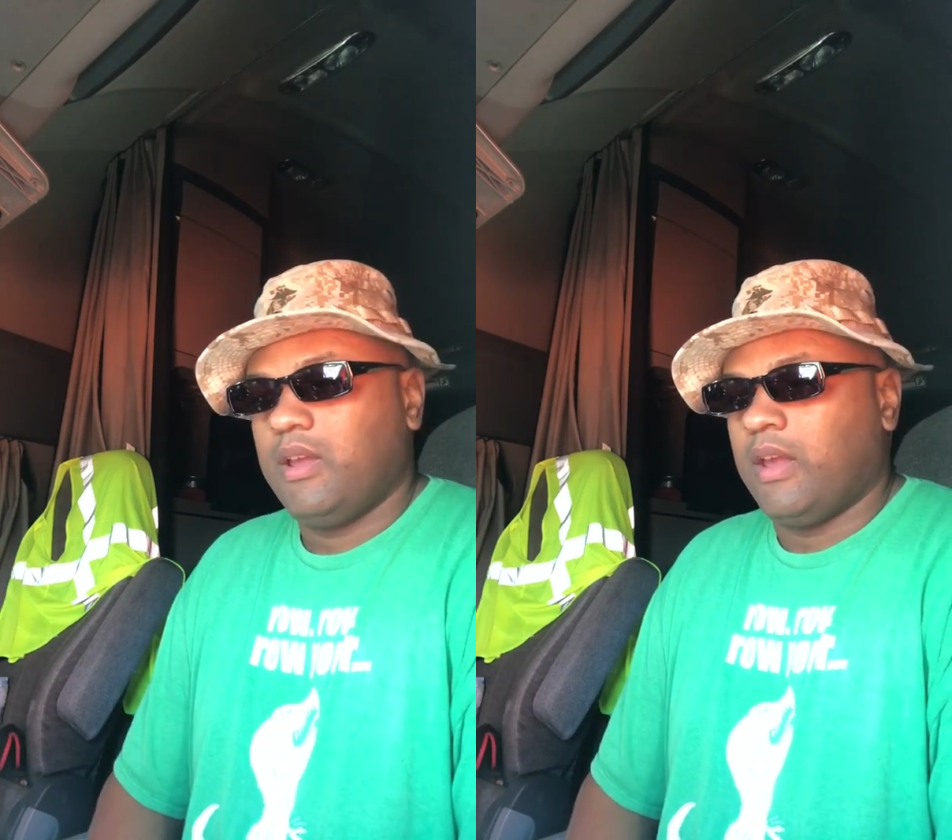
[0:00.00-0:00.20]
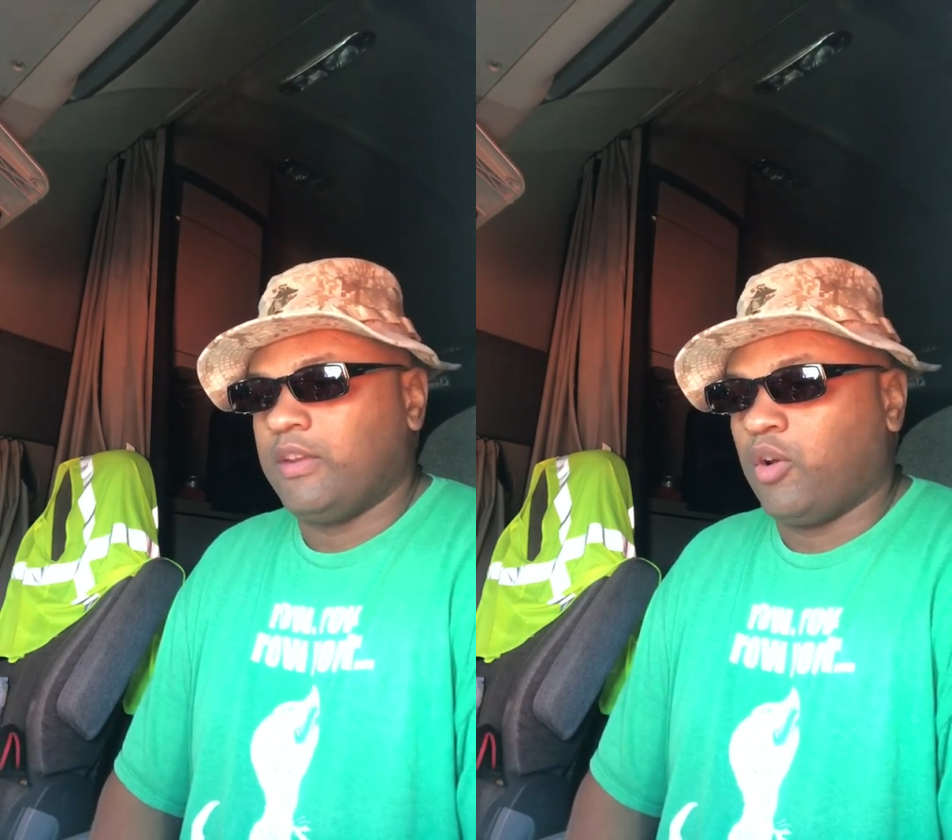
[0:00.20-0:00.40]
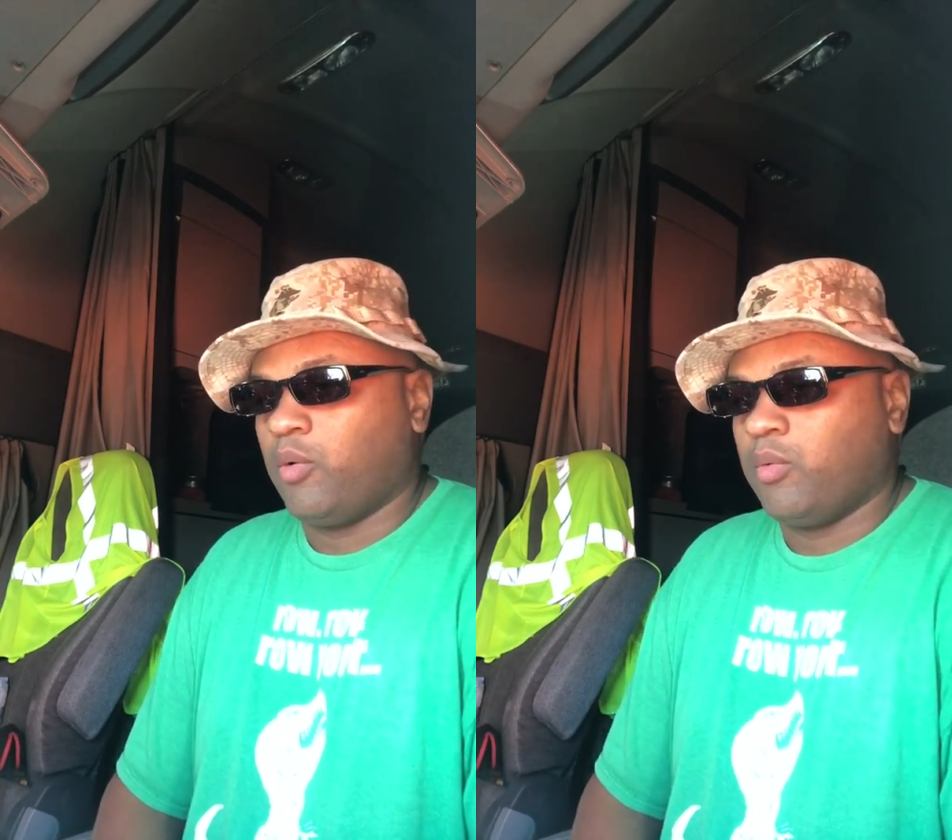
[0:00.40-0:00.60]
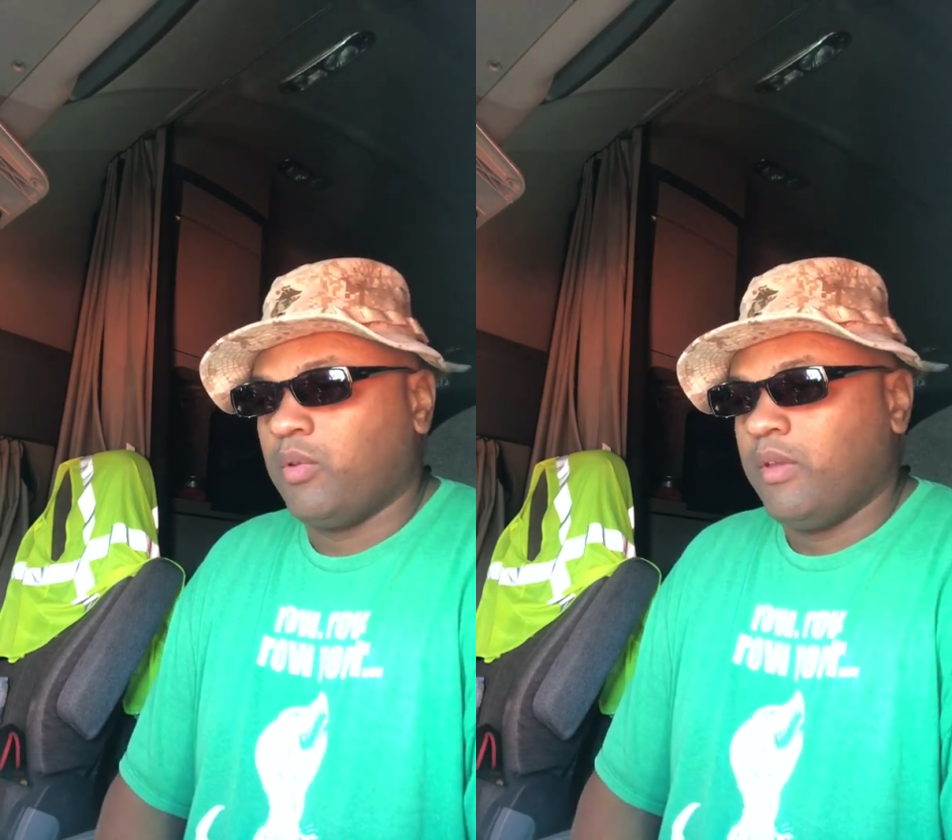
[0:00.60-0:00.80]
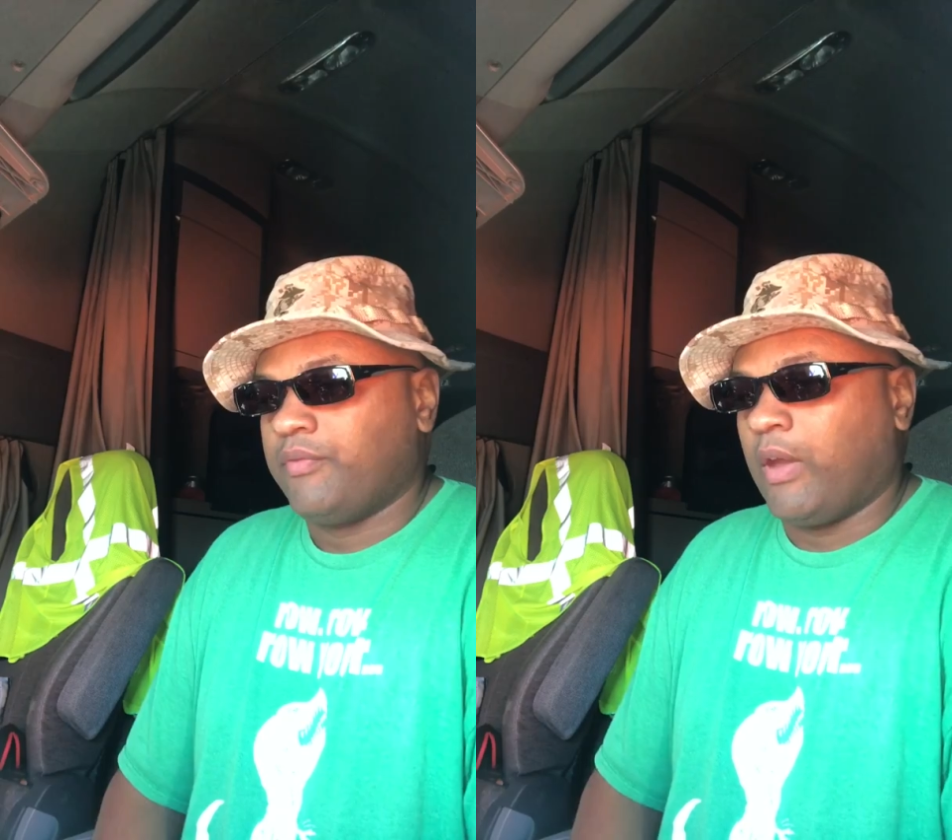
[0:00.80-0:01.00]

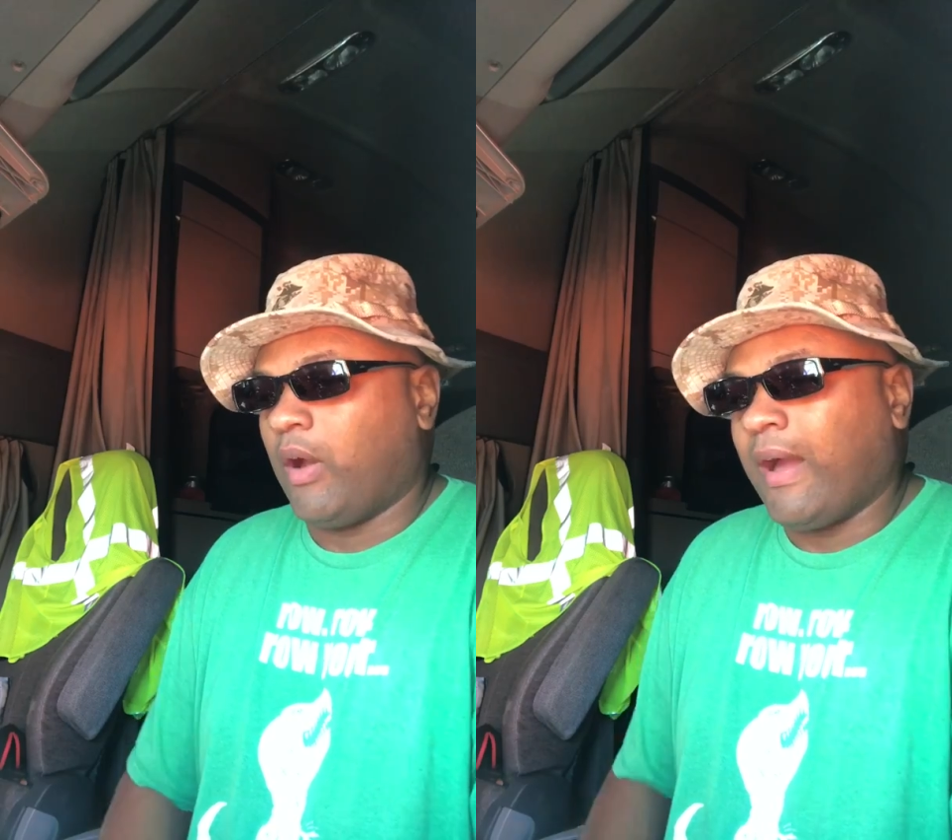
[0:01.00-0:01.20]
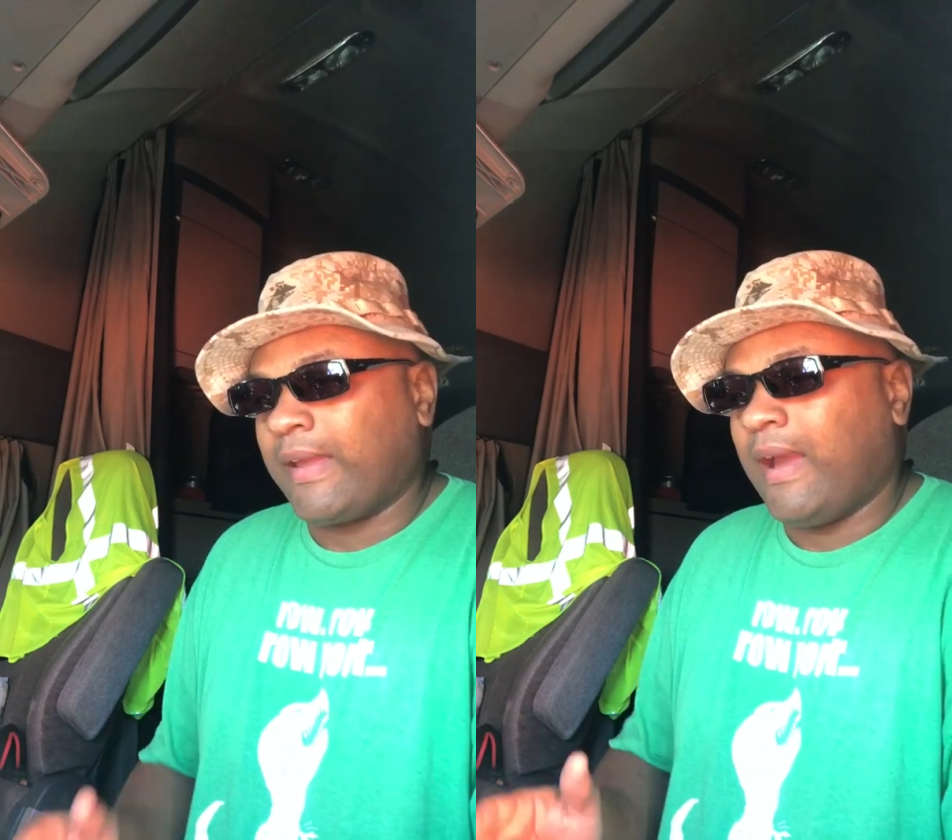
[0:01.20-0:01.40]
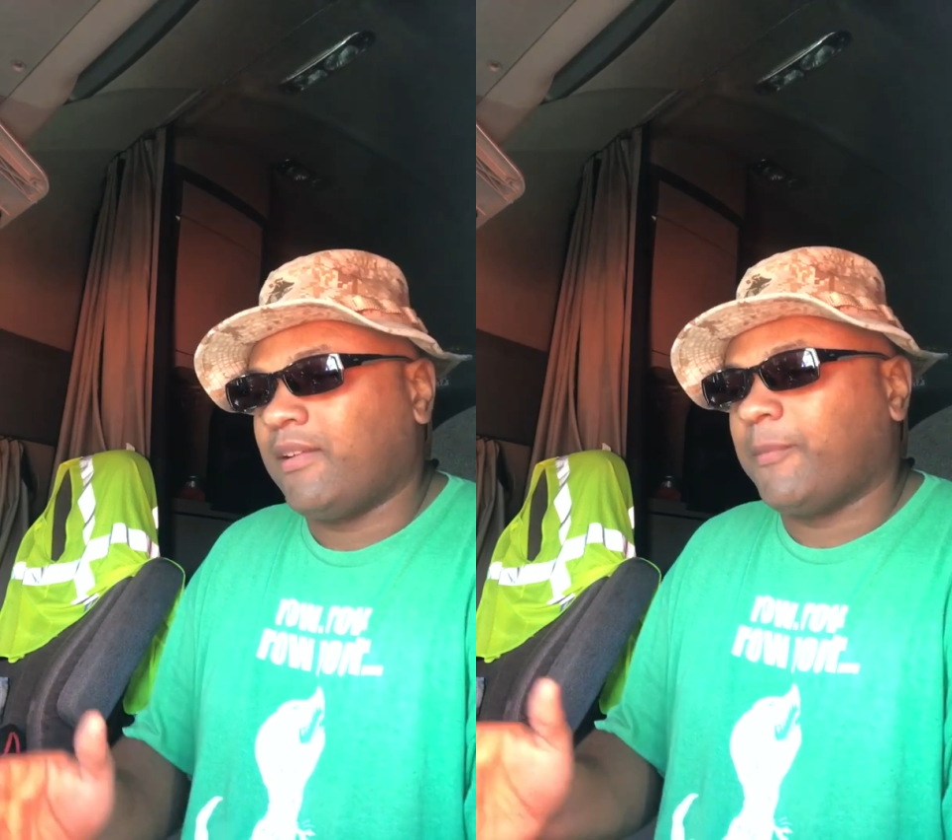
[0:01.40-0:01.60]
Now I got